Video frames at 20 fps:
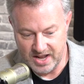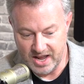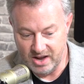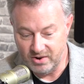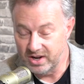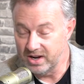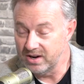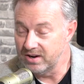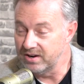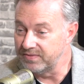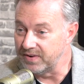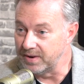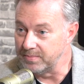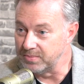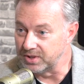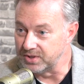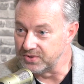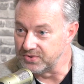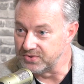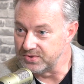now here, if I'm
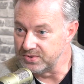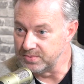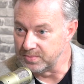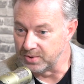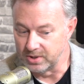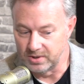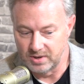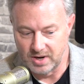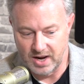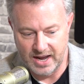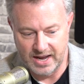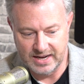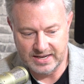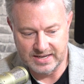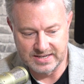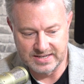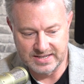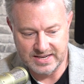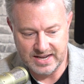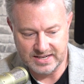the consumer, I
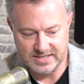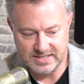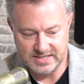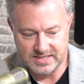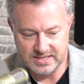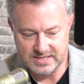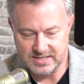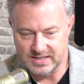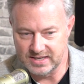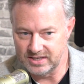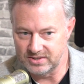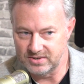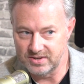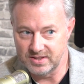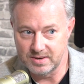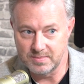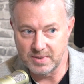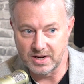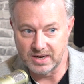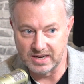can text this link to them.